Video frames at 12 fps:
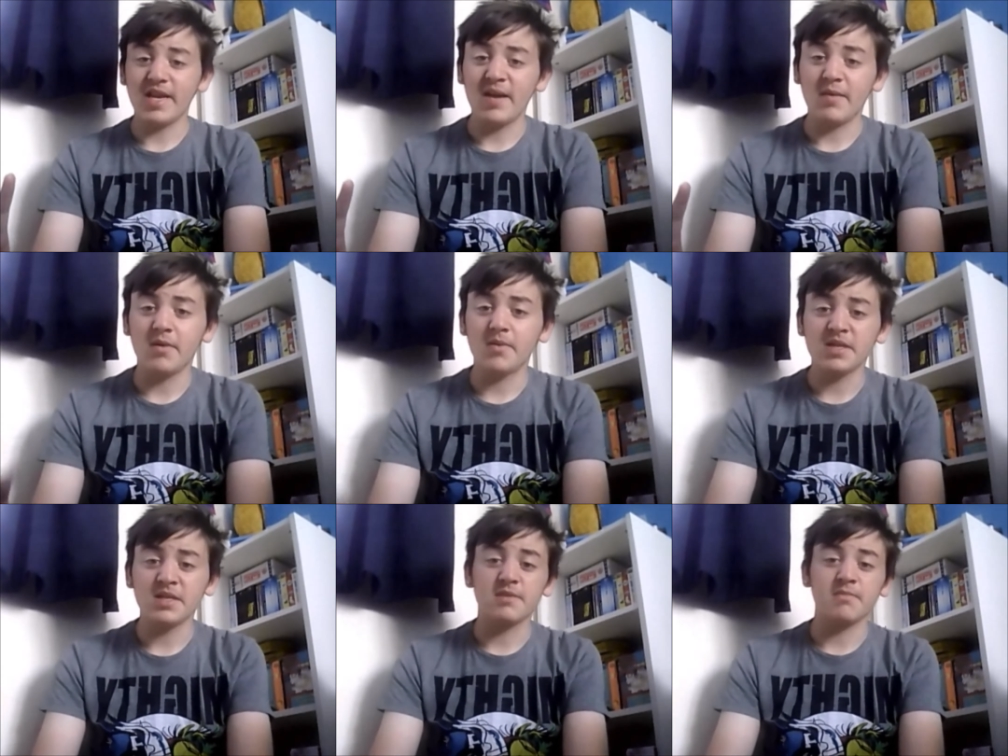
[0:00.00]
name are
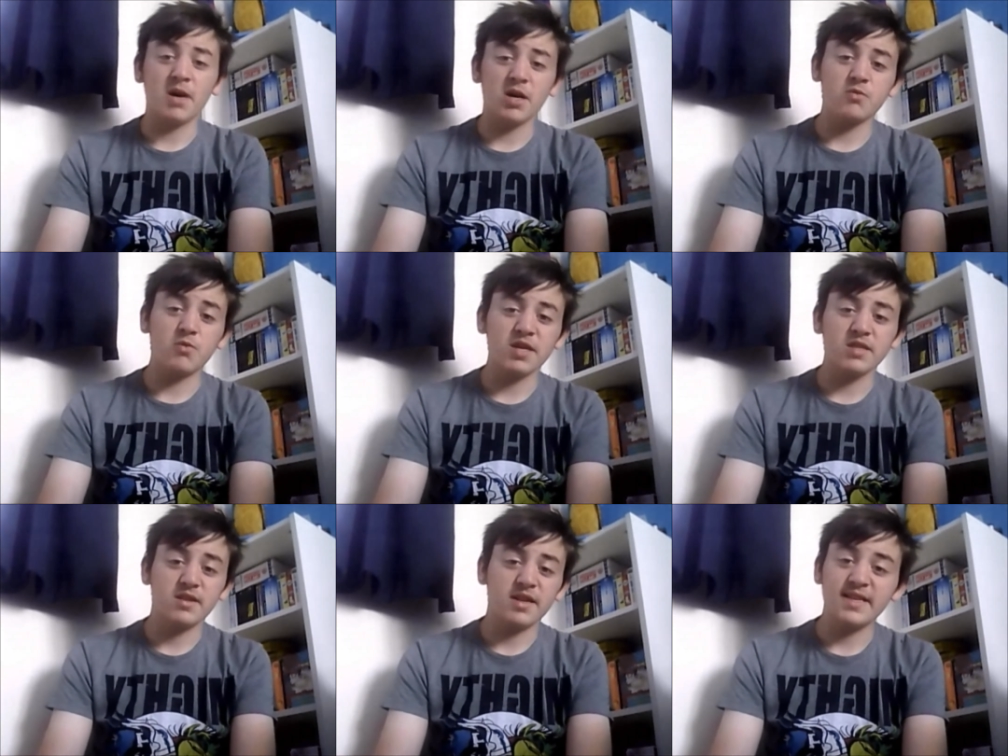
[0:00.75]
because it's much
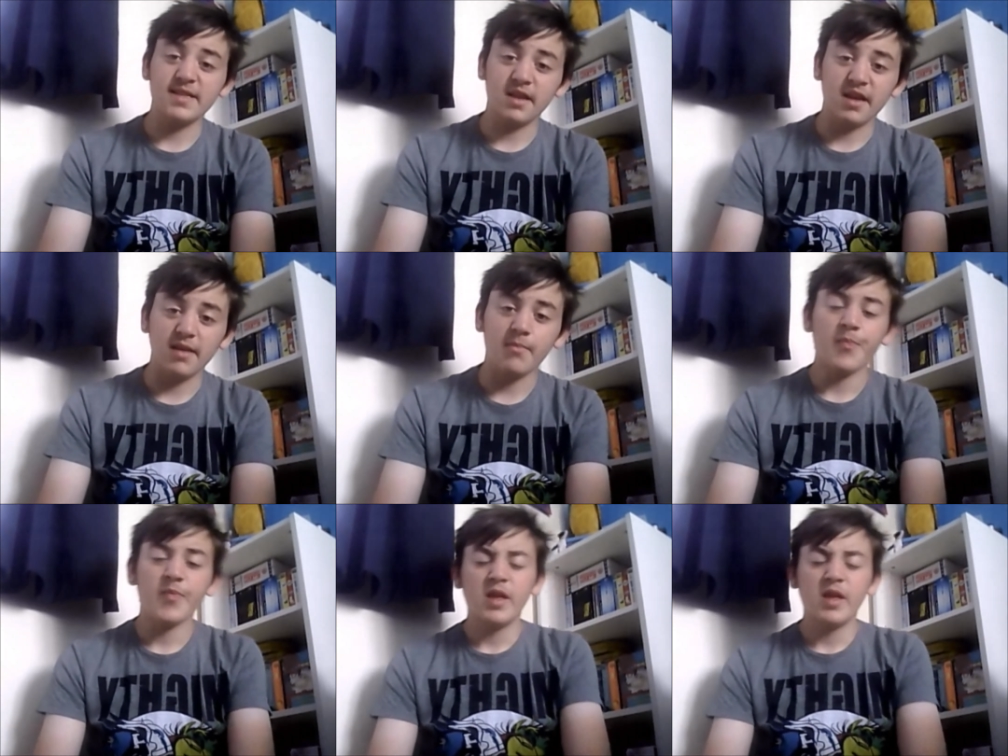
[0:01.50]
worse than his name.